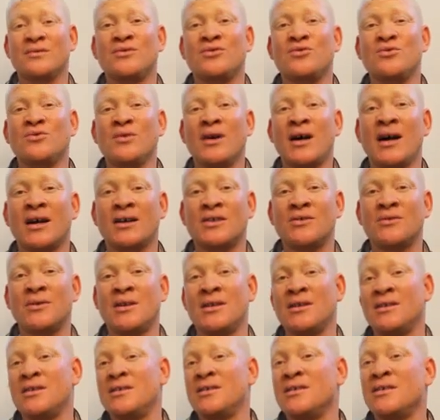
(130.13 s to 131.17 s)
to
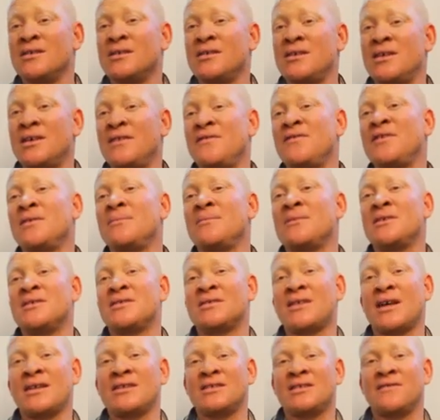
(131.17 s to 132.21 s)
actually give him the
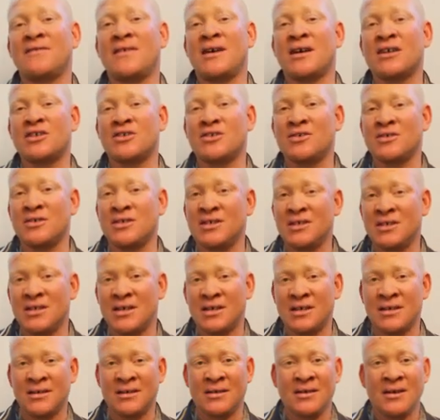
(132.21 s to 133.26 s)
satisfaction
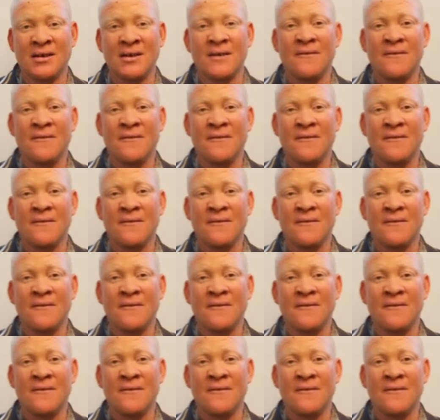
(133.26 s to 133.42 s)
needed.